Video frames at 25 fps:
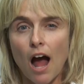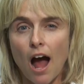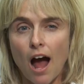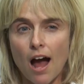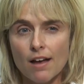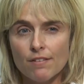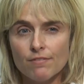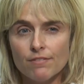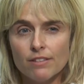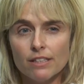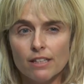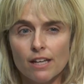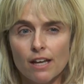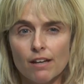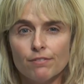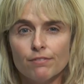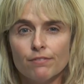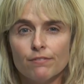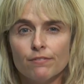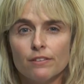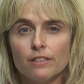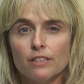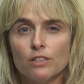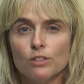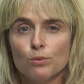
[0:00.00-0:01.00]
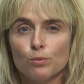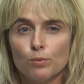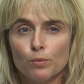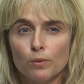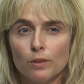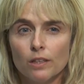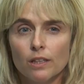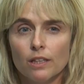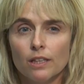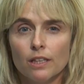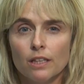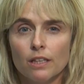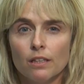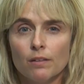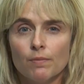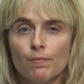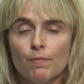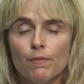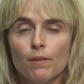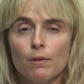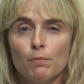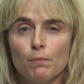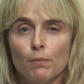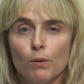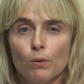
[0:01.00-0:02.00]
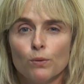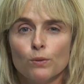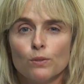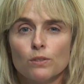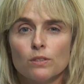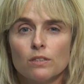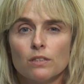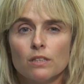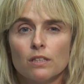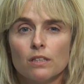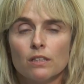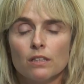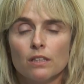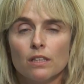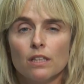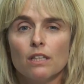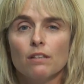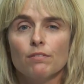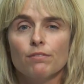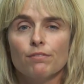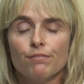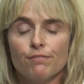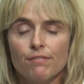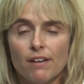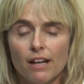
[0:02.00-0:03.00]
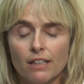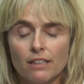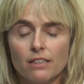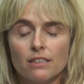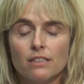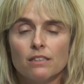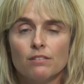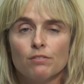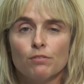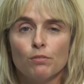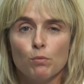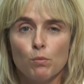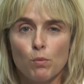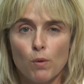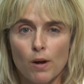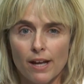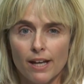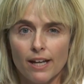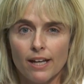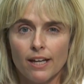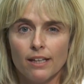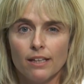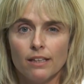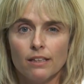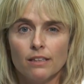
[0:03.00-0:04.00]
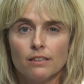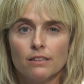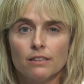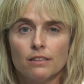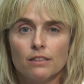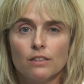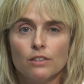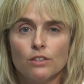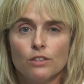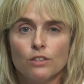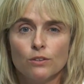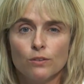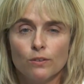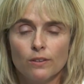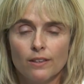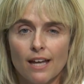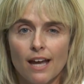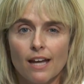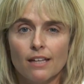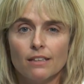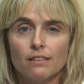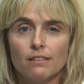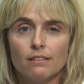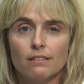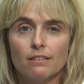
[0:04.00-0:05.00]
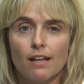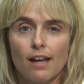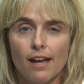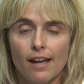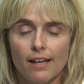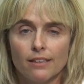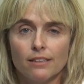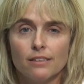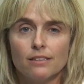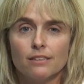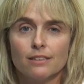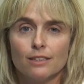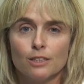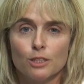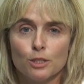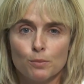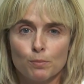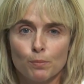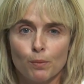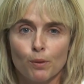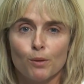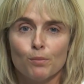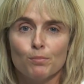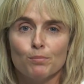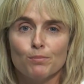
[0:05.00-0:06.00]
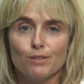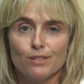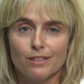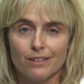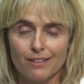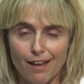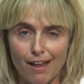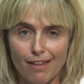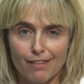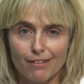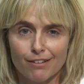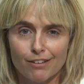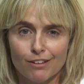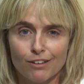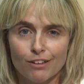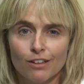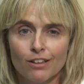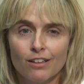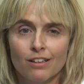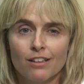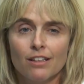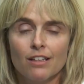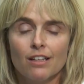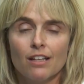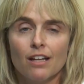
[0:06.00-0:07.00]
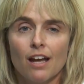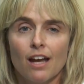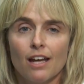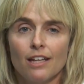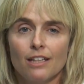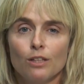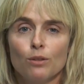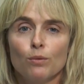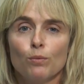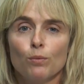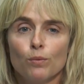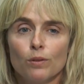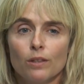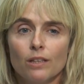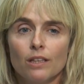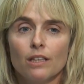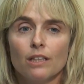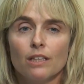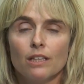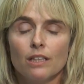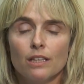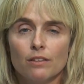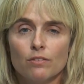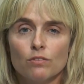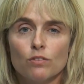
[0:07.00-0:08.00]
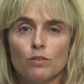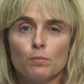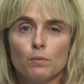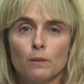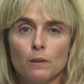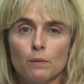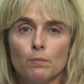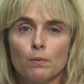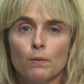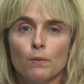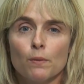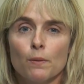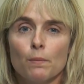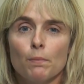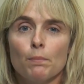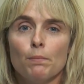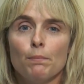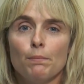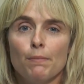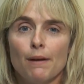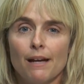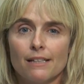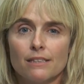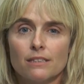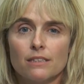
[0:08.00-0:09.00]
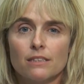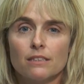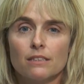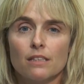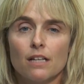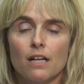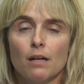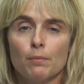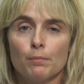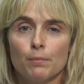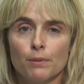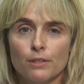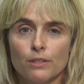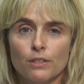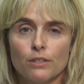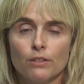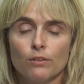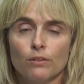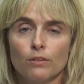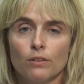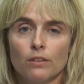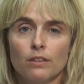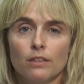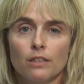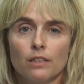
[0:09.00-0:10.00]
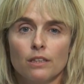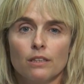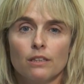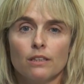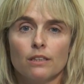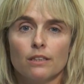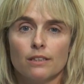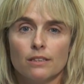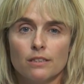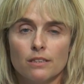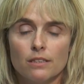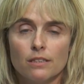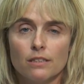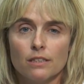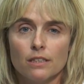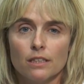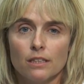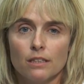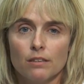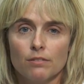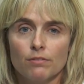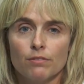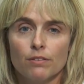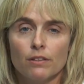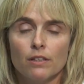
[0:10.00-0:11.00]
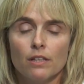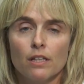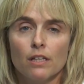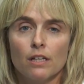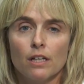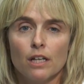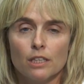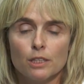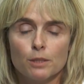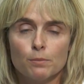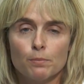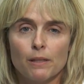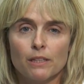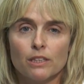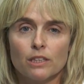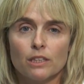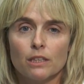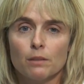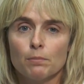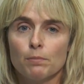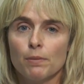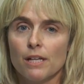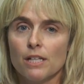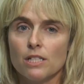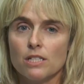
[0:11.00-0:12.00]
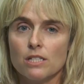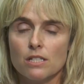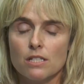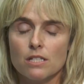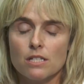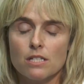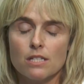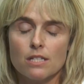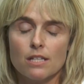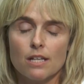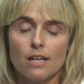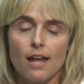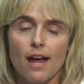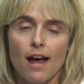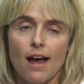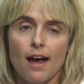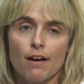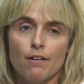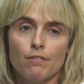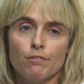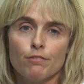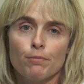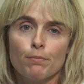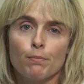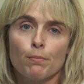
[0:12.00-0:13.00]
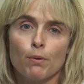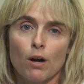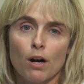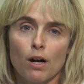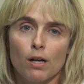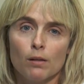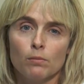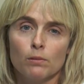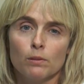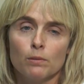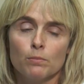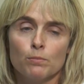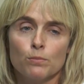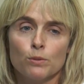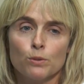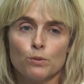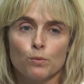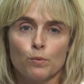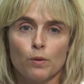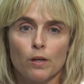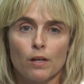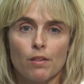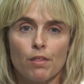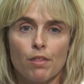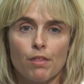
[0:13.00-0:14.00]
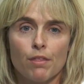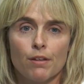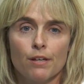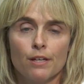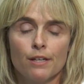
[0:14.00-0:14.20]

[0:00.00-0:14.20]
IVF is really the most effective way to get eggs and sperm together and it really gives people the best opportunity to conceive, especially patients that have problems with